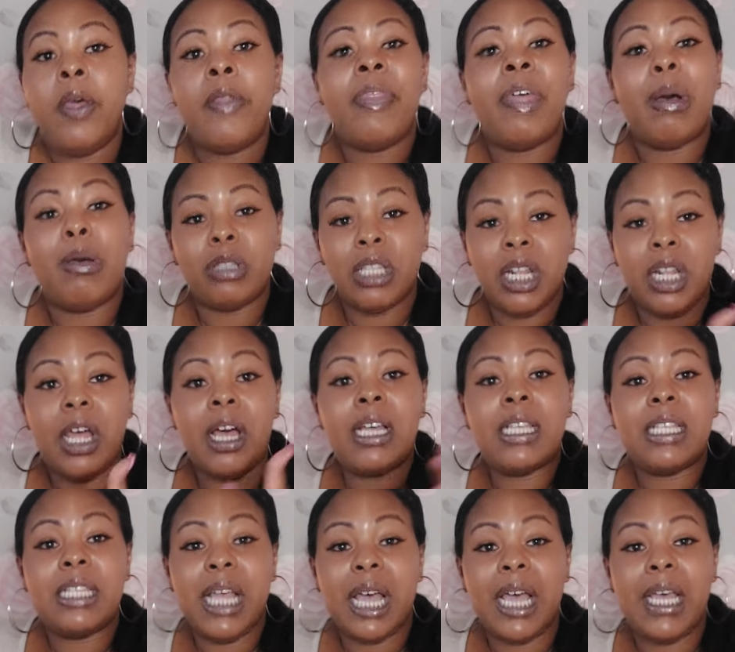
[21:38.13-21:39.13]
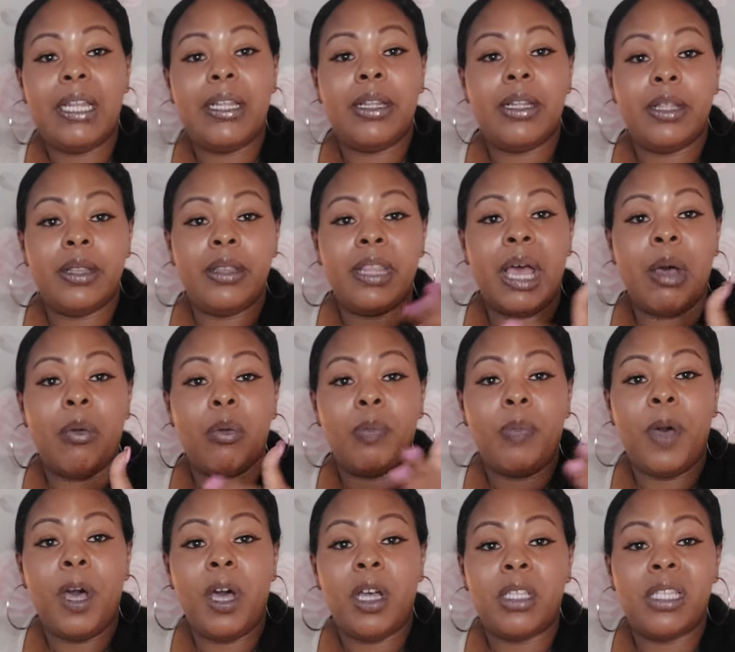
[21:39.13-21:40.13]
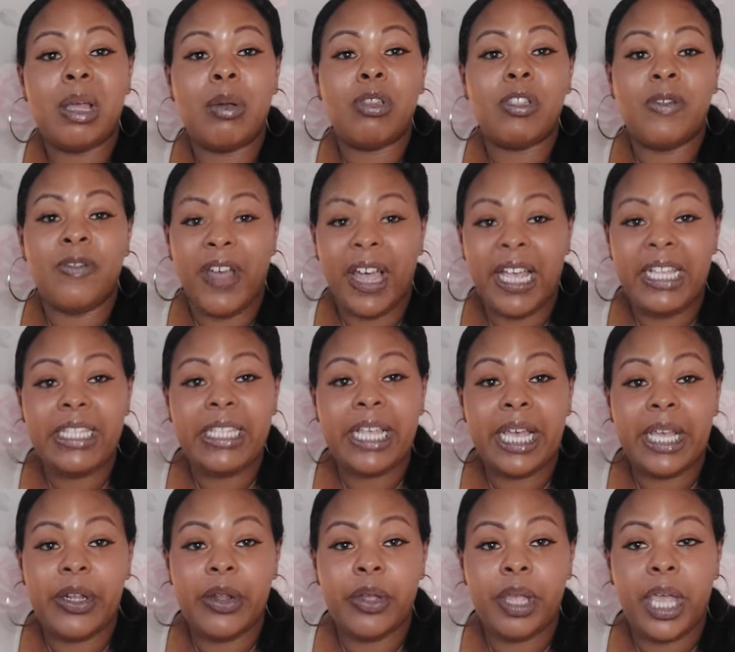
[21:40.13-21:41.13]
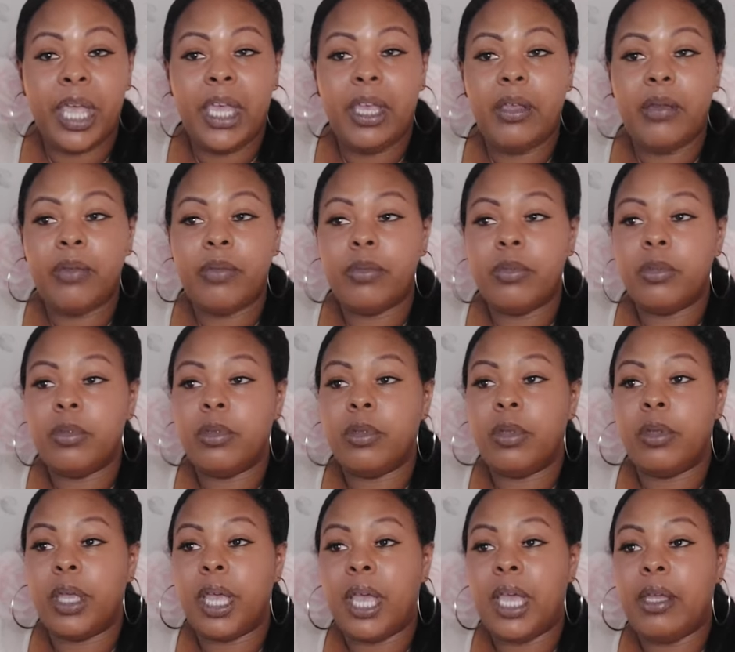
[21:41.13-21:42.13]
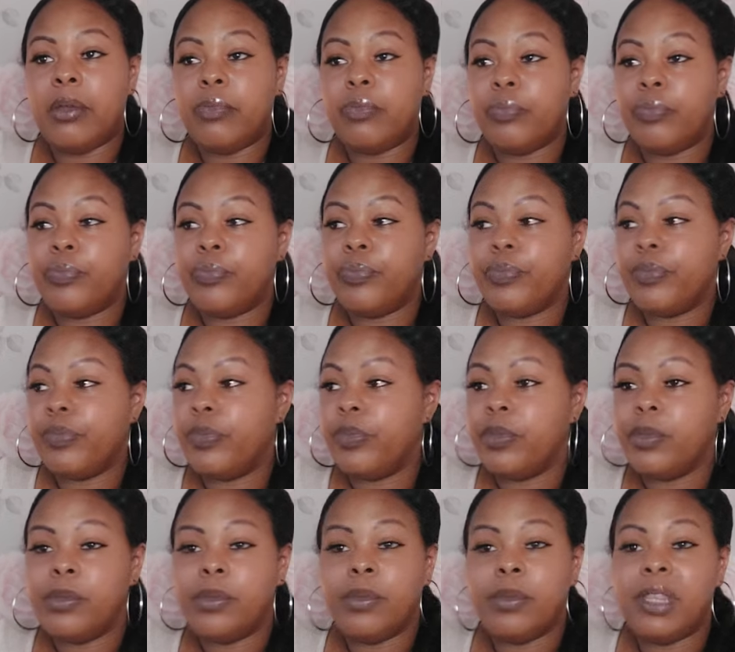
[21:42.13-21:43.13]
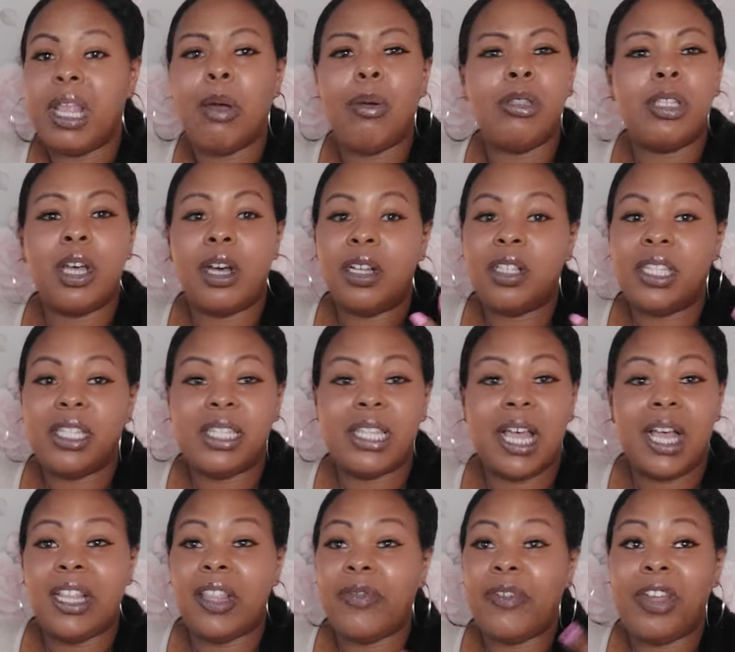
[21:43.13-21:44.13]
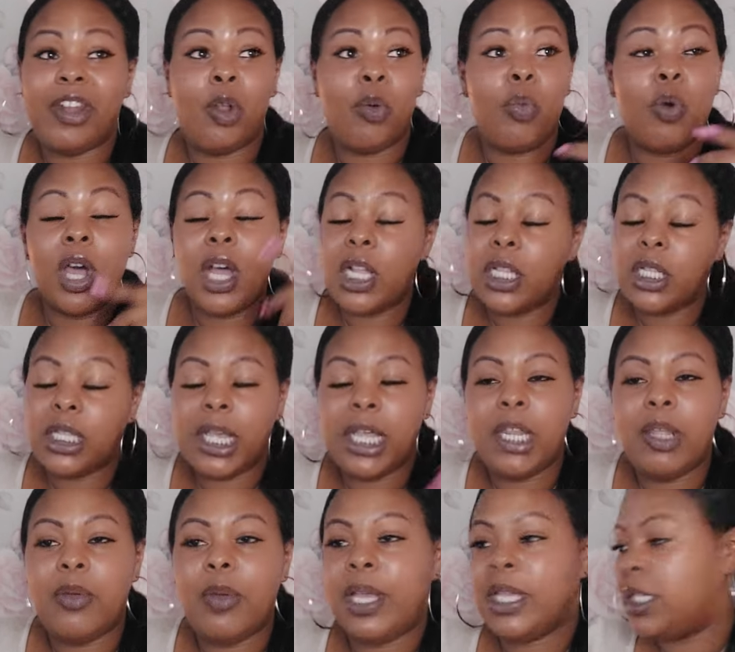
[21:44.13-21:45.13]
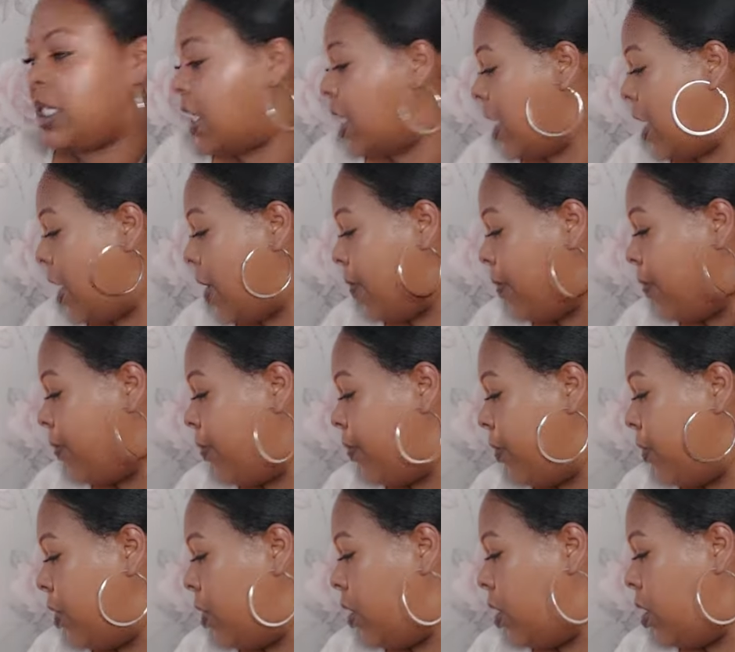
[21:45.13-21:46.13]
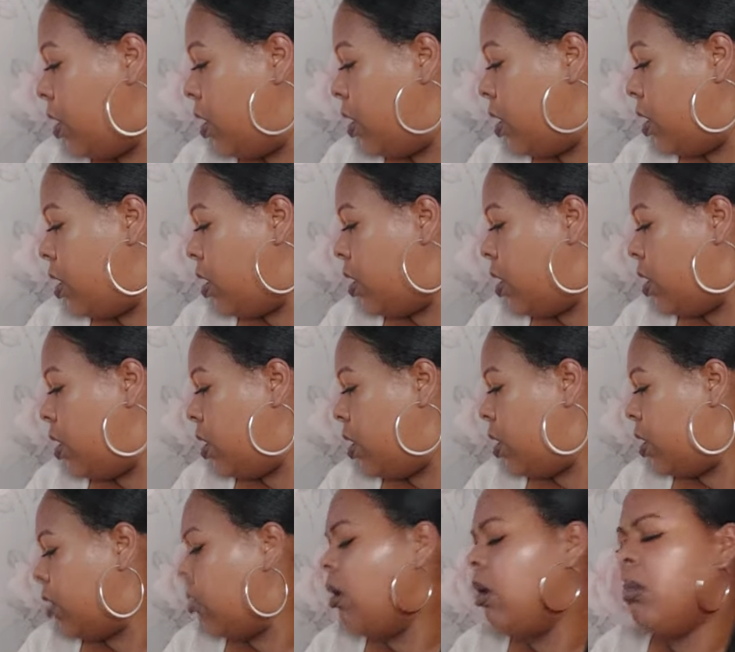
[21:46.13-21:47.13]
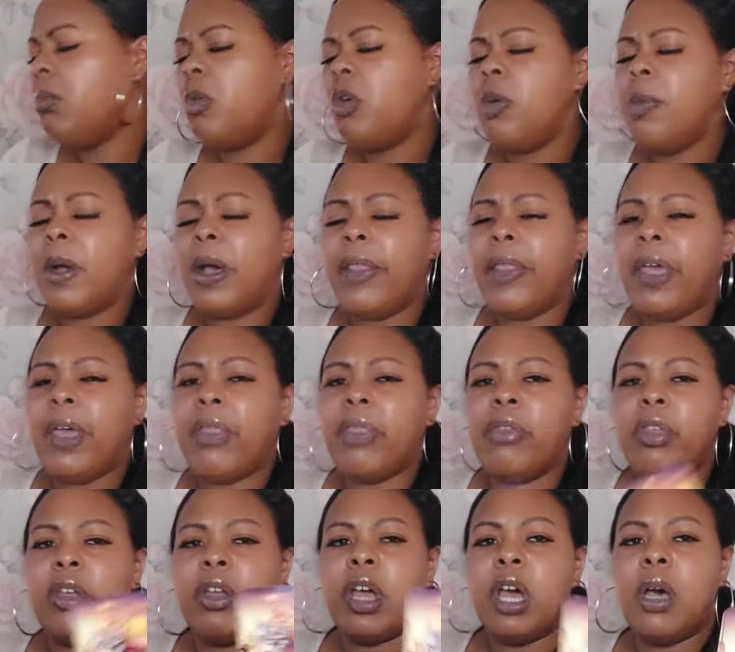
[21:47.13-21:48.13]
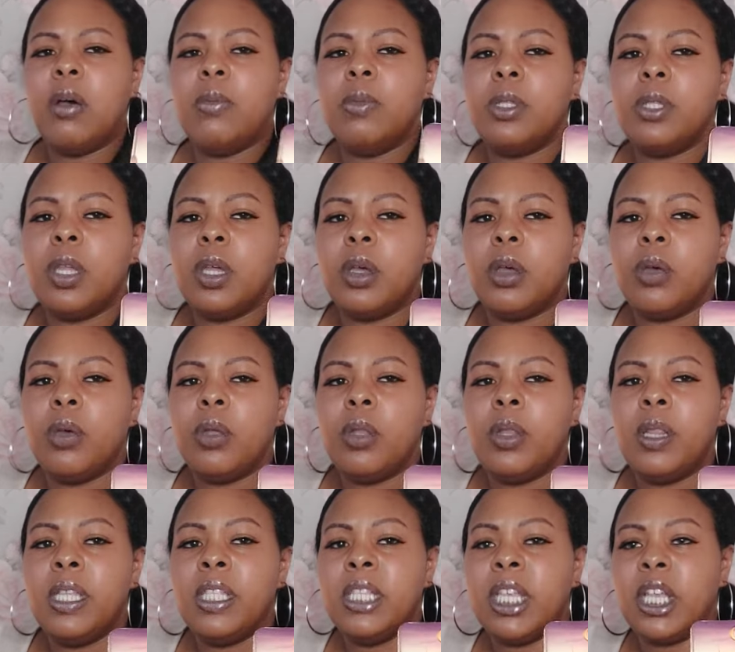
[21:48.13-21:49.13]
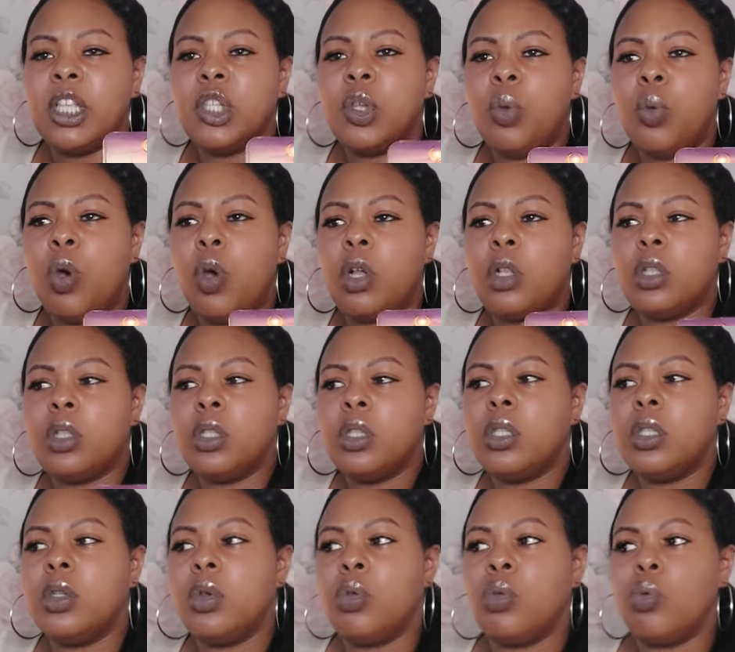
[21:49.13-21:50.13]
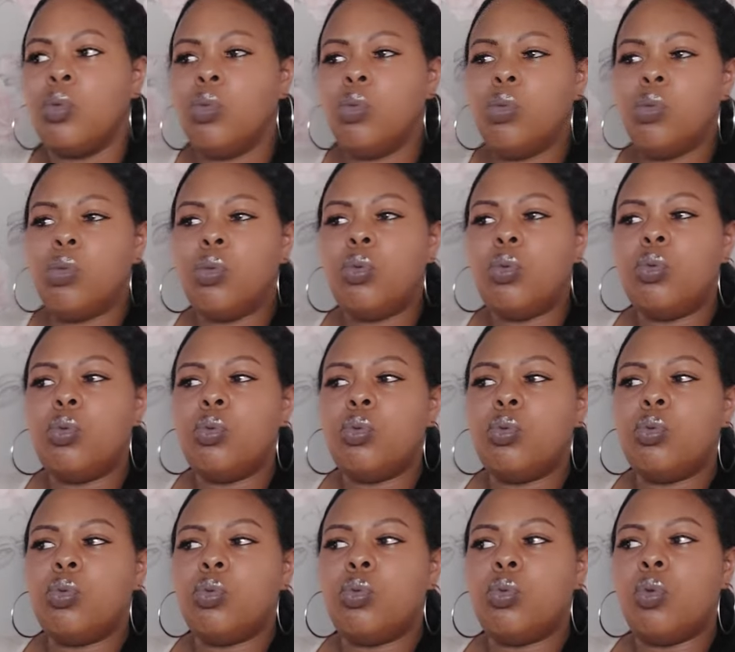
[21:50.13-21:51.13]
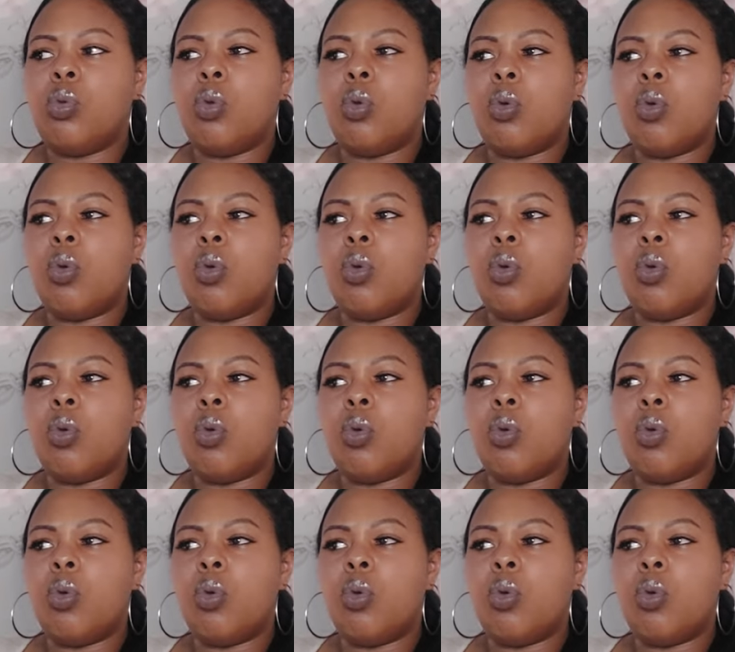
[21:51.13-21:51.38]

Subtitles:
That was the last sign that would pass. That was a fire sign. Okay. That was hard to say. I had to find the words. Anyways, tell you more about that Three of Cups though. The Six of Wands. Ooh.